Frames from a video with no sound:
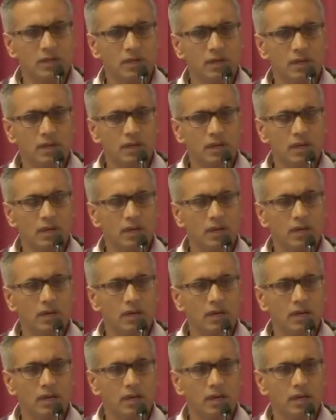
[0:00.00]

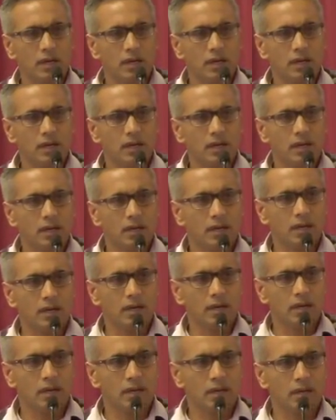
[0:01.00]

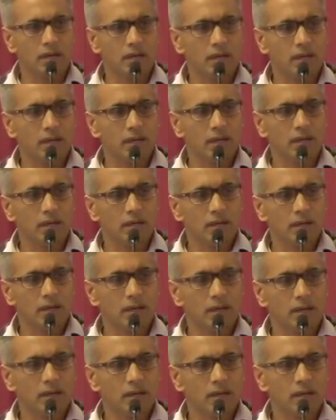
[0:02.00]

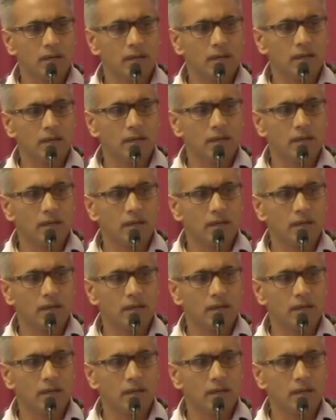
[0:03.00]
No one is speaking in this clip.